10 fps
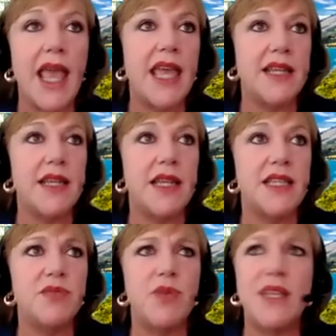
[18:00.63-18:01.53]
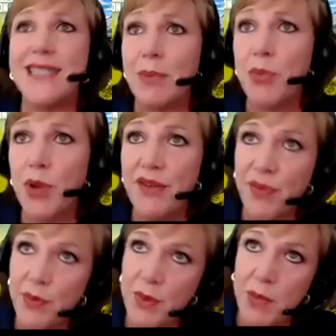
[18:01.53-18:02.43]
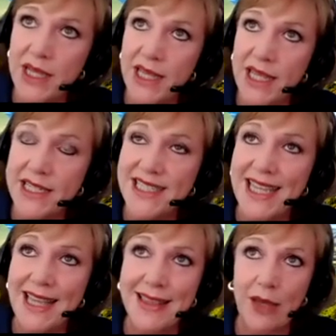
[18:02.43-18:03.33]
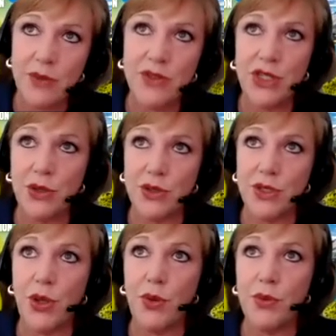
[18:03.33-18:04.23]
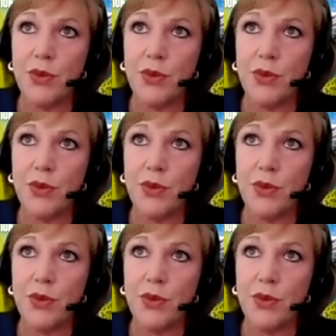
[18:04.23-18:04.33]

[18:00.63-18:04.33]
It is it's separated from the mainland 10,000 years ago.